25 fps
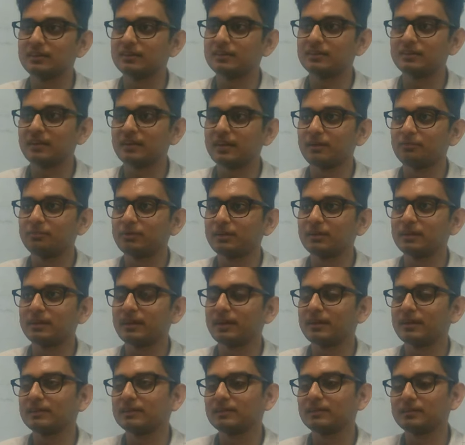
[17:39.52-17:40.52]
It's happening.
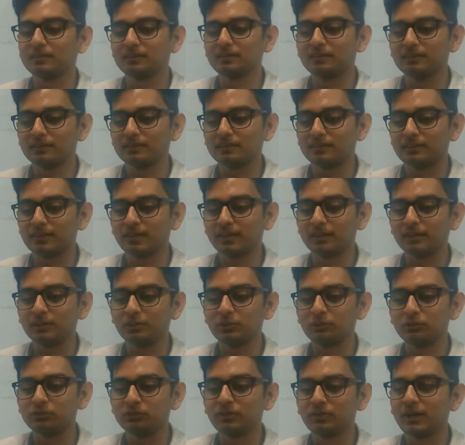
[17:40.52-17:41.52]
And like
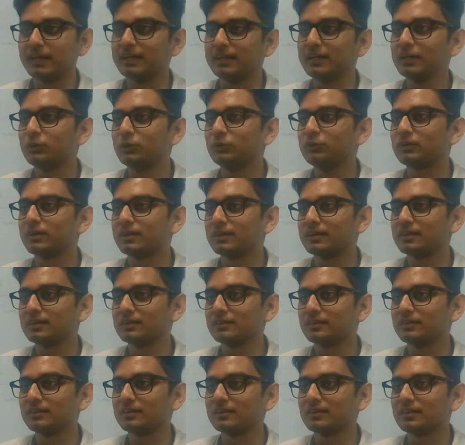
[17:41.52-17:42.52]
to find new drugs
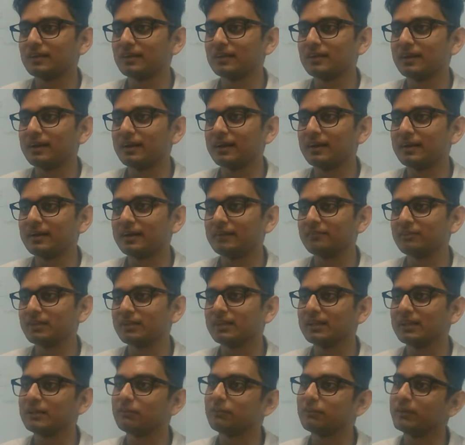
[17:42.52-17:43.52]
and
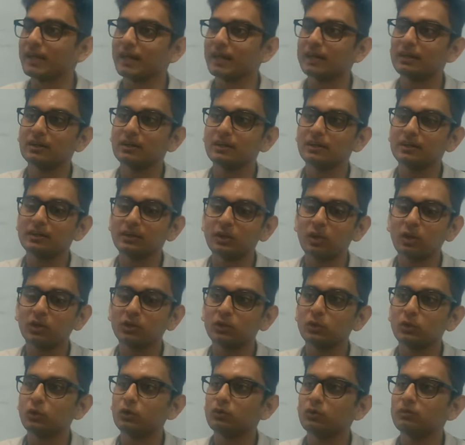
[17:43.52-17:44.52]
everything, we can
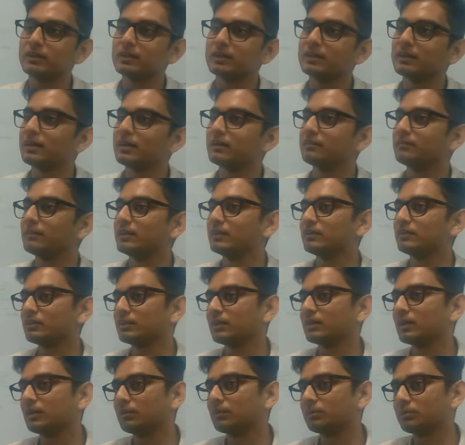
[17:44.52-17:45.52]
not go with
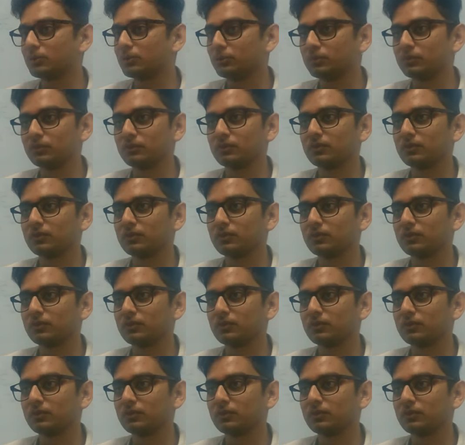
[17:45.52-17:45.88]
conventional approach.